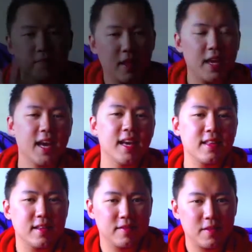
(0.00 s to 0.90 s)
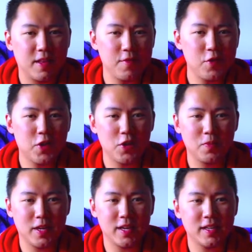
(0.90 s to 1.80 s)
Hey guys,
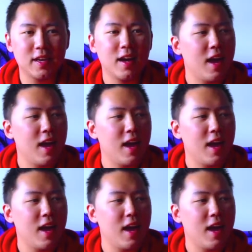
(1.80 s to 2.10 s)
Steveocubed here.